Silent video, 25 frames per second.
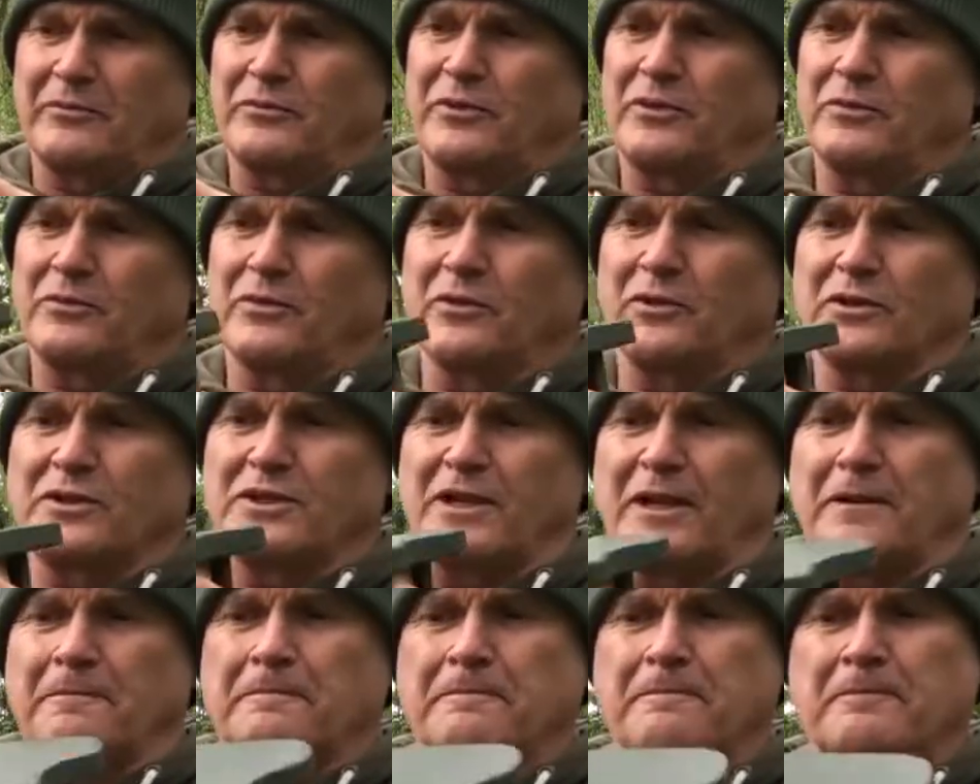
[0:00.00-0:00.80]
with
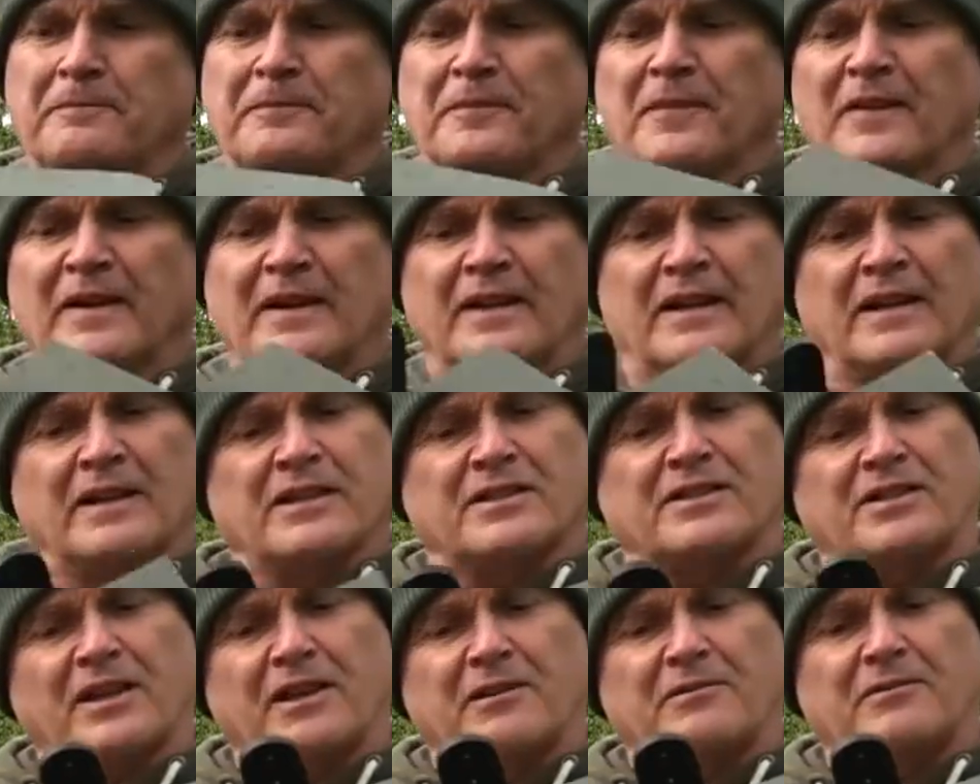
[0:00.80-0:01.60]
water.
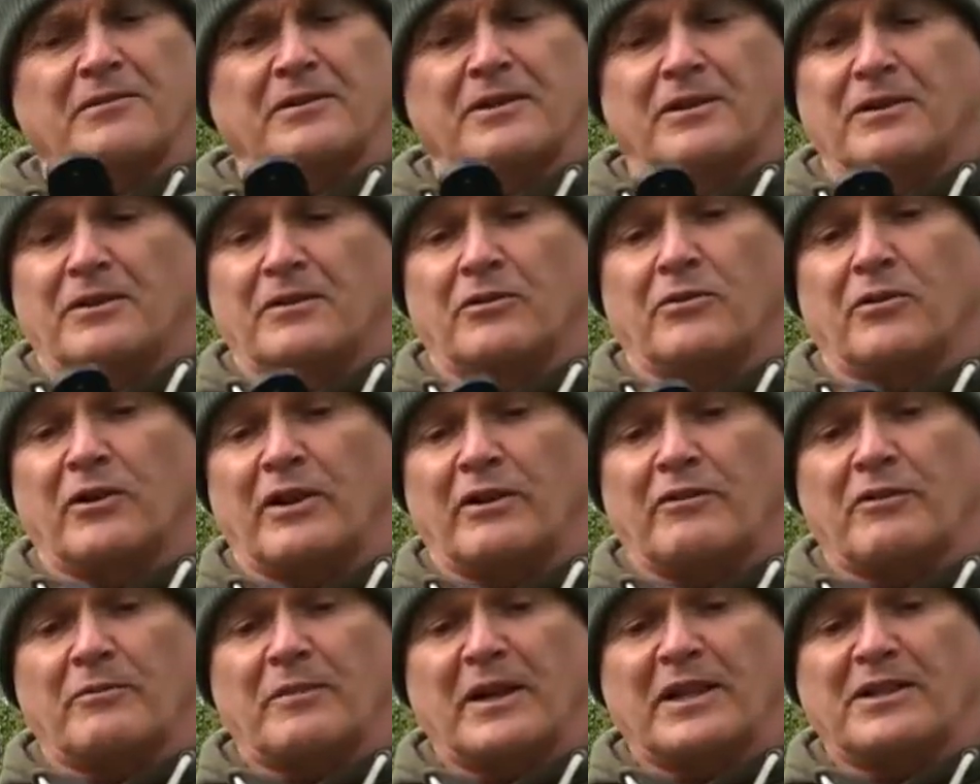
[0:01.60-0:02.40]
So all
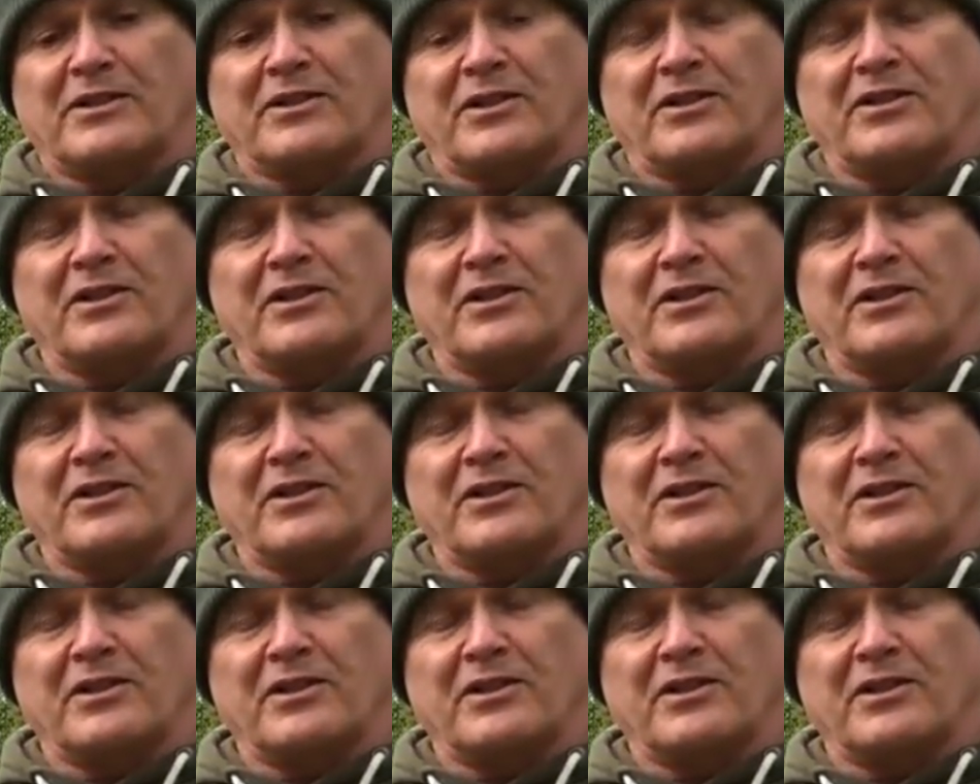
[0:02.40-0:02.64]
it remains to